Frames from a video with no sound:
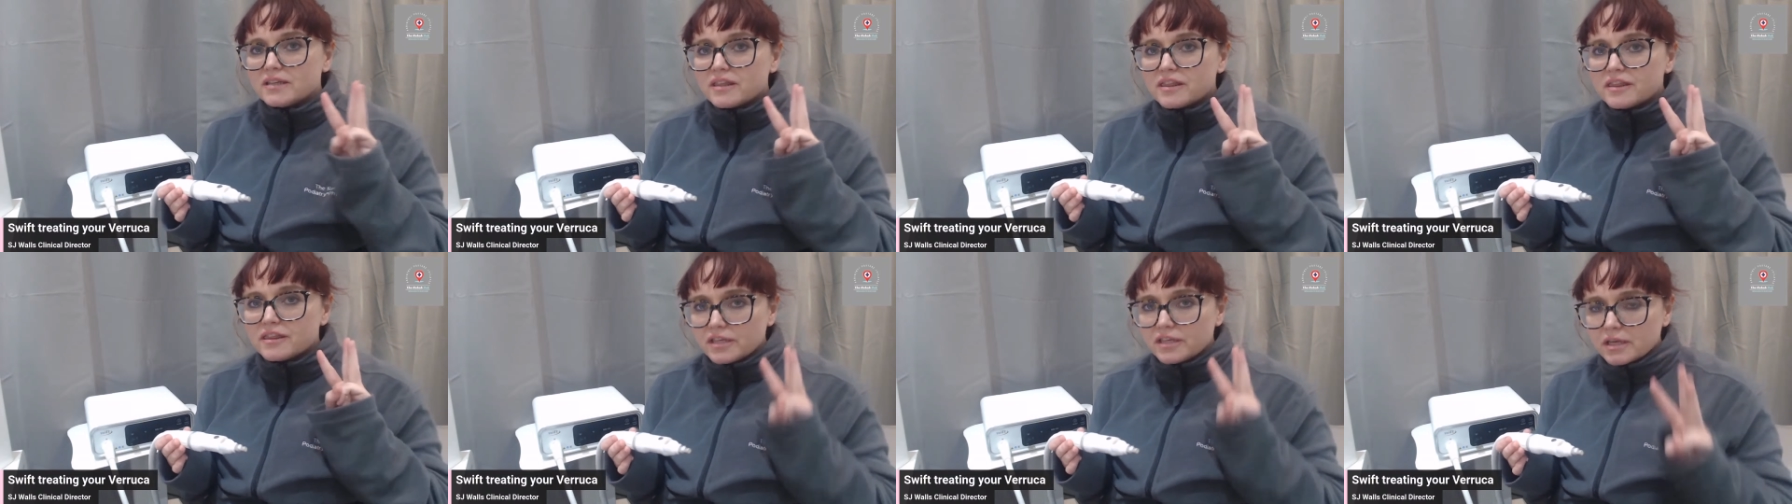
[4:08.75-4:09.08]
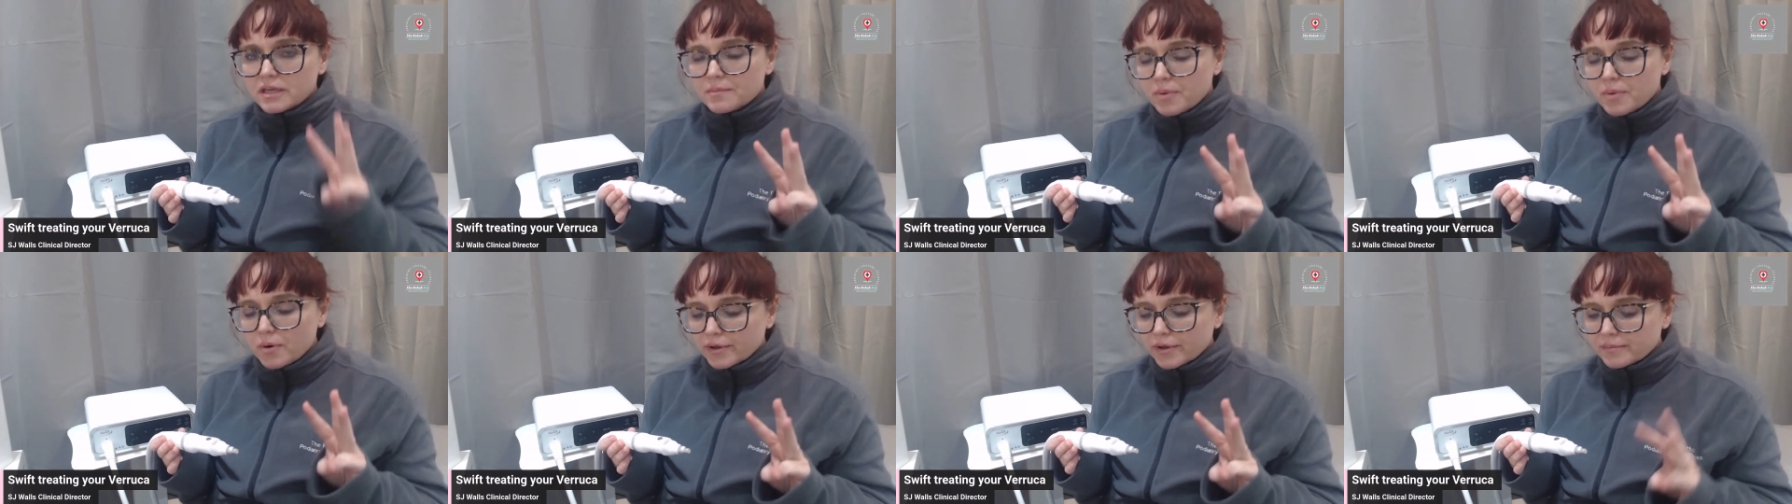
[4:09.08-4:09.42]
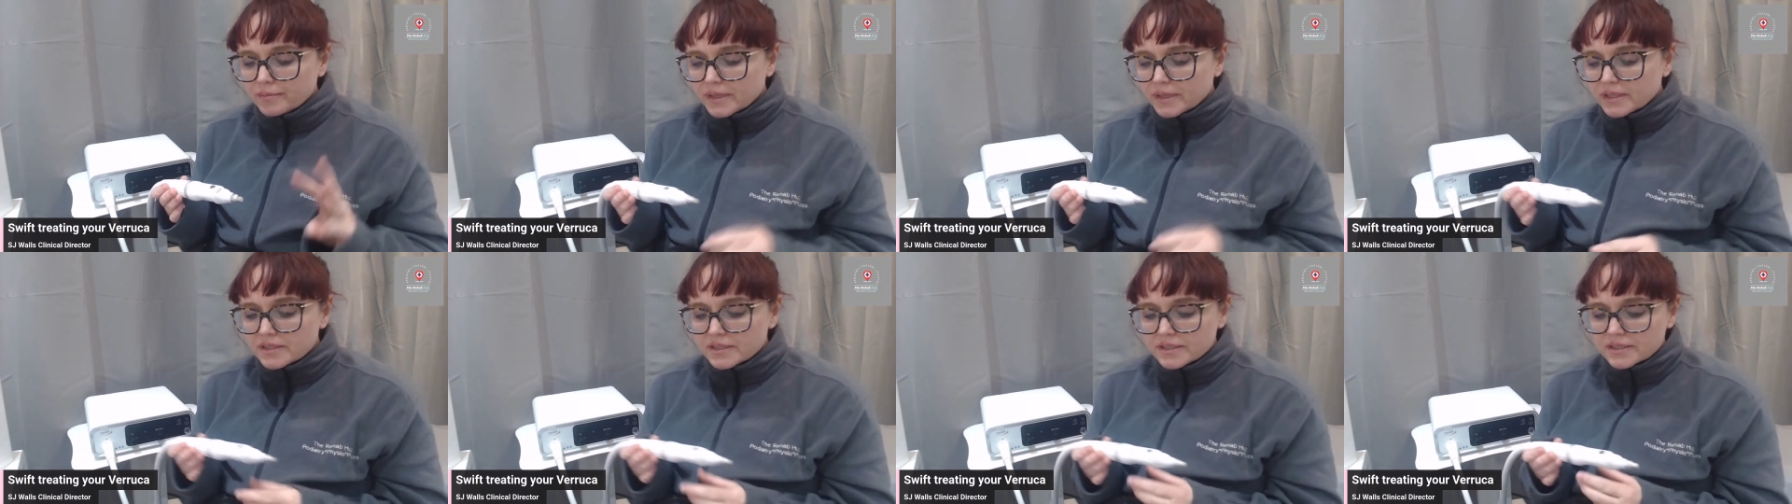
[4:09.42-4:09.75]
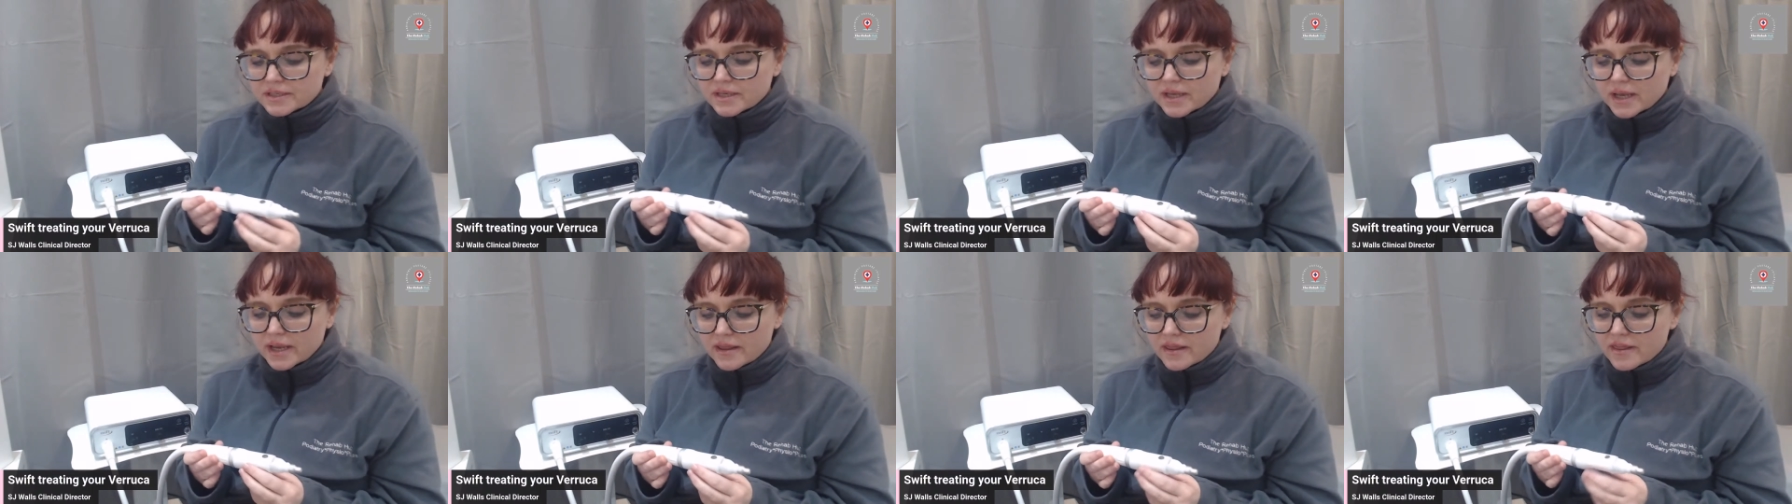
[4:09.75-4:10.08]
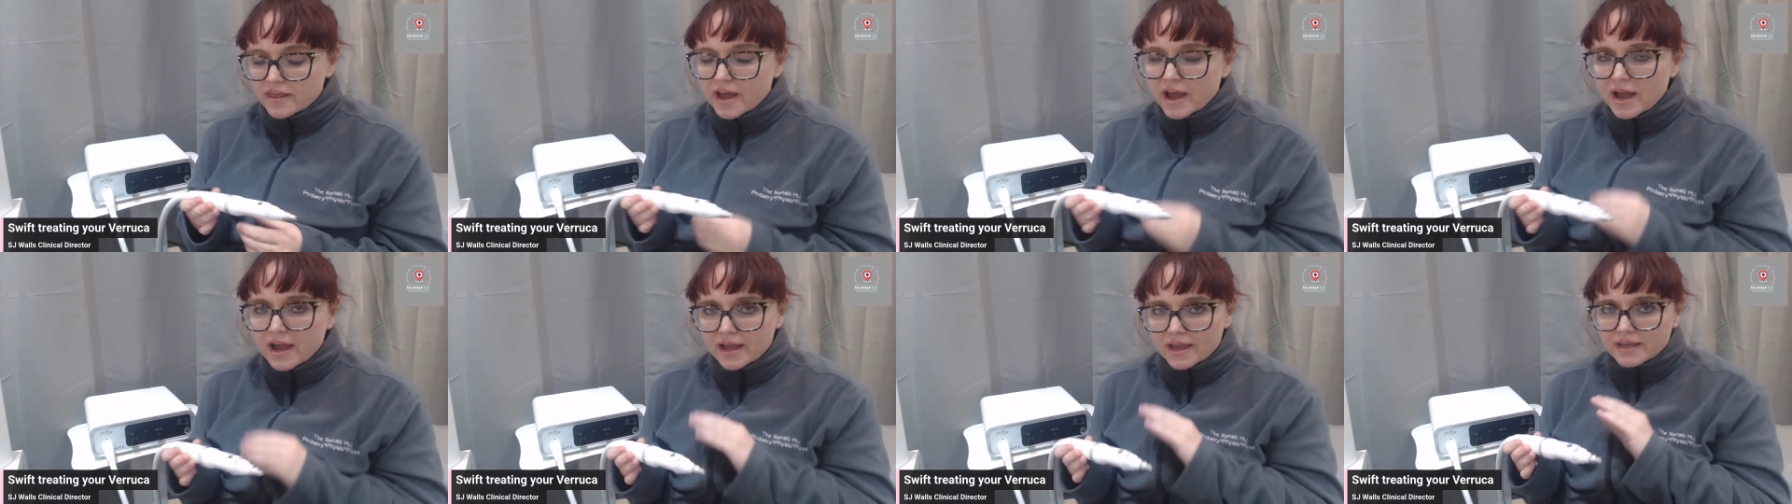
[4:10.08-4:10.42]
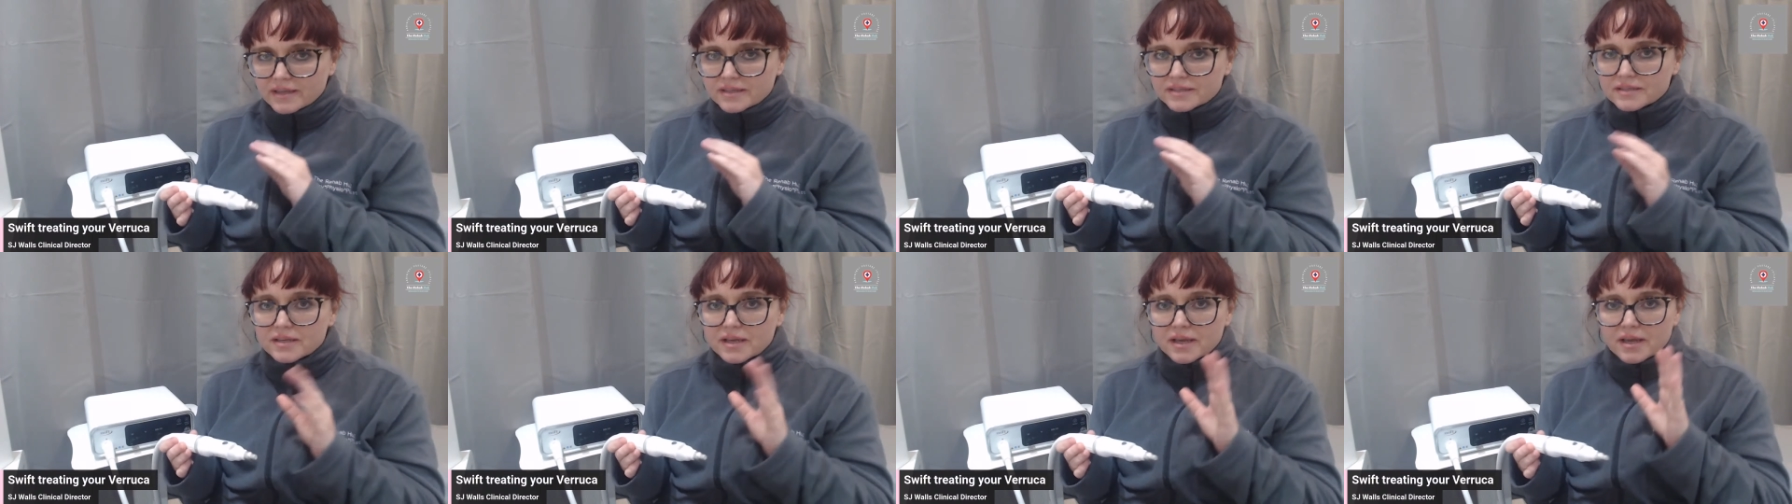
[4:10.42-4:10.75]
3 appointments, and that
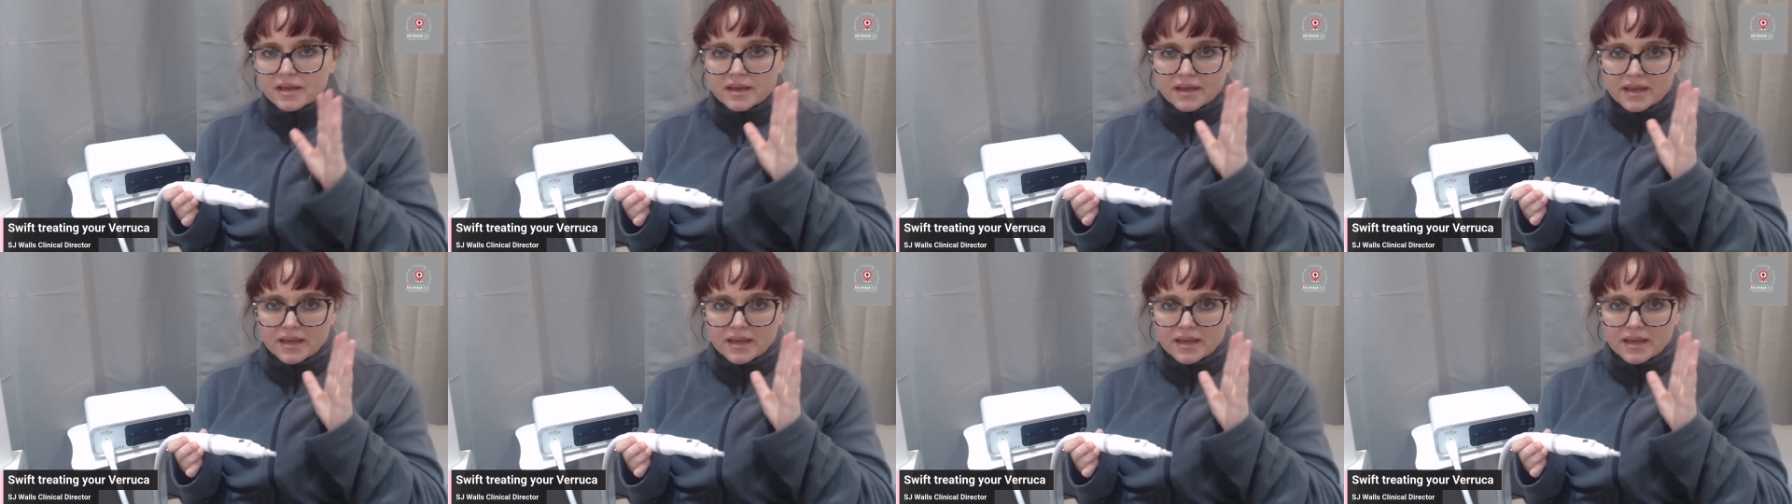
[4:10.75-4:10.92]
is